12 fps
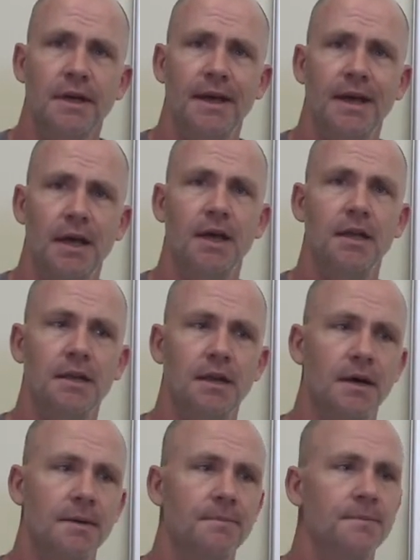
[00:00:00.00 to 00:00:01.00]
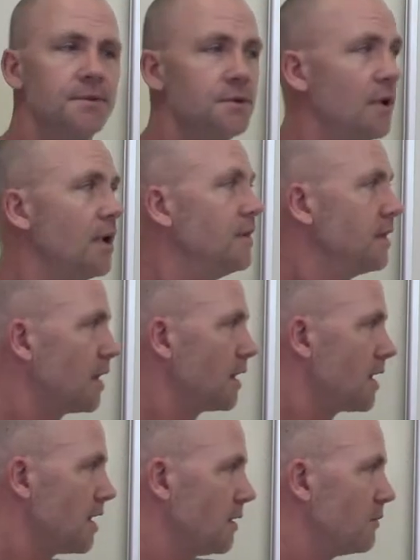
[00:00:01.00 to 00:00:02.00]
And so I think I
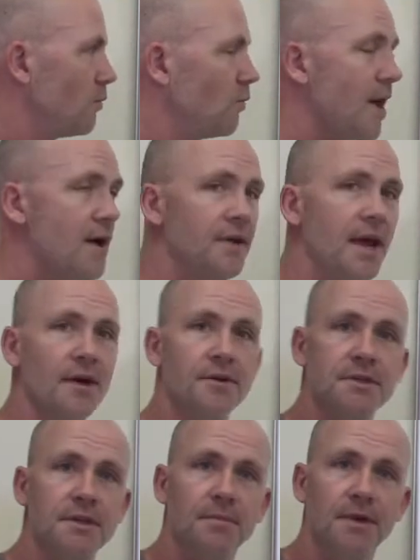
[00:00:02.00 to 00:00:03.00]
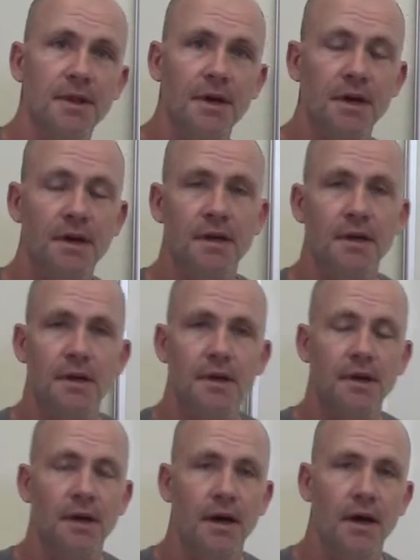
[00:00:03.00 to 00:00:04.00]
kind of round out some of the
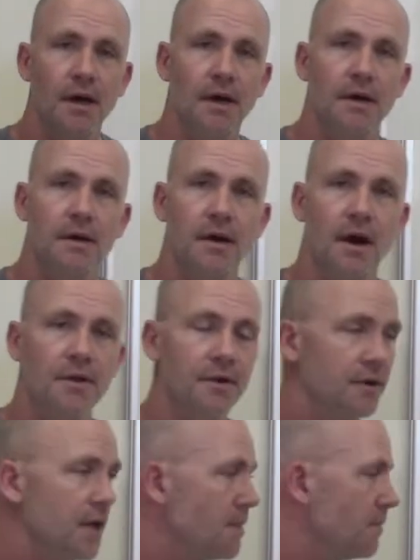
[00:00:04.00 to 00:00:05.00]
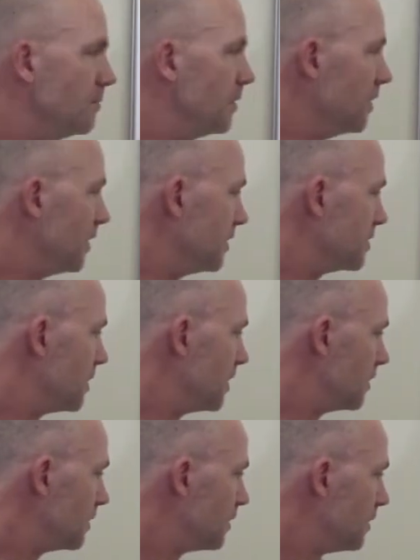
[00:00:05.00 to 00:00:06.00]
other capabilities here.